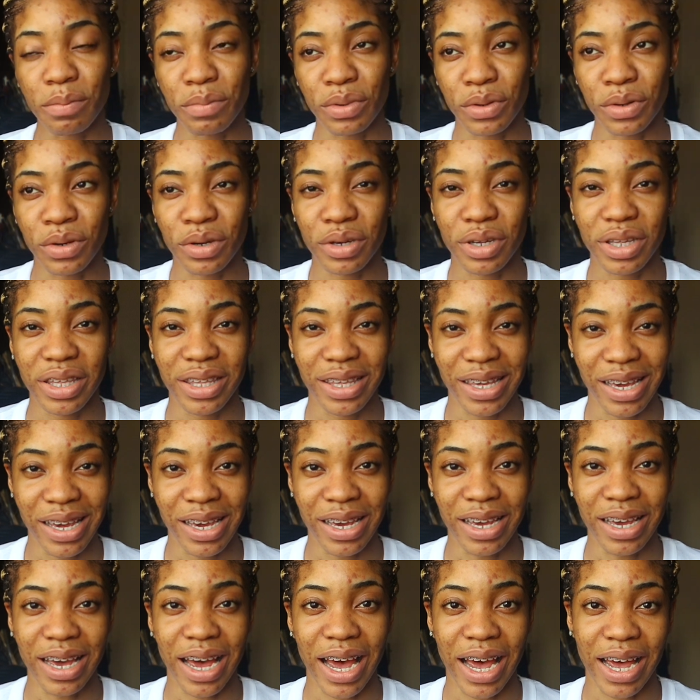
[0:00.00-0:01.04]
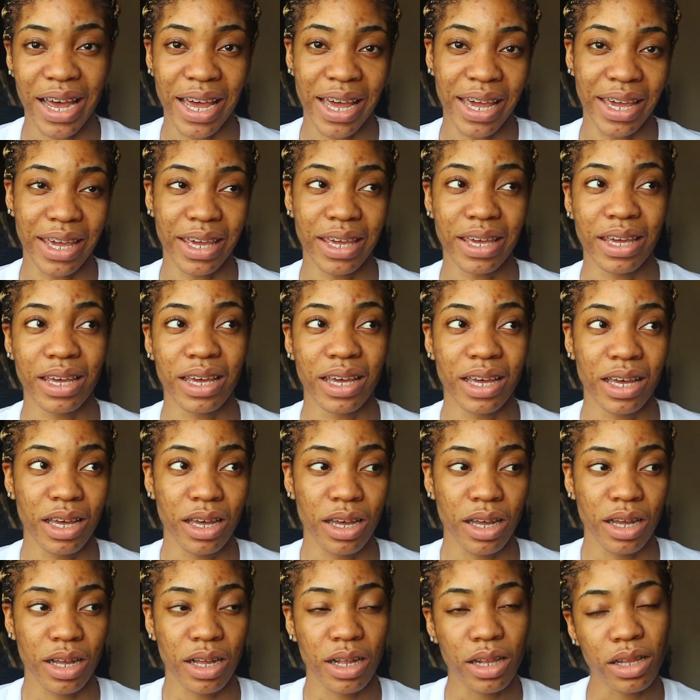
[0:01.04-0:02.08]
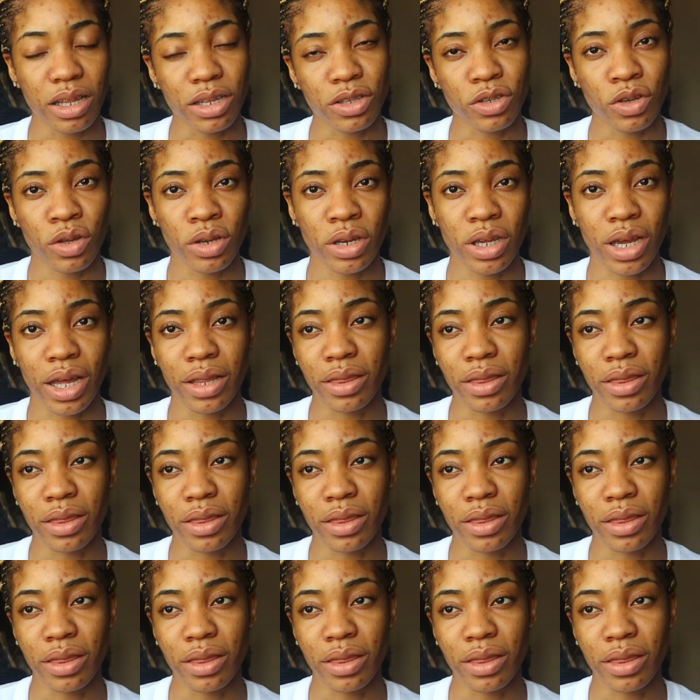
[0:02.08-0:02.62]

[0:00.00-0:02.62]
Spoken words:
But yeah, I clicked on it.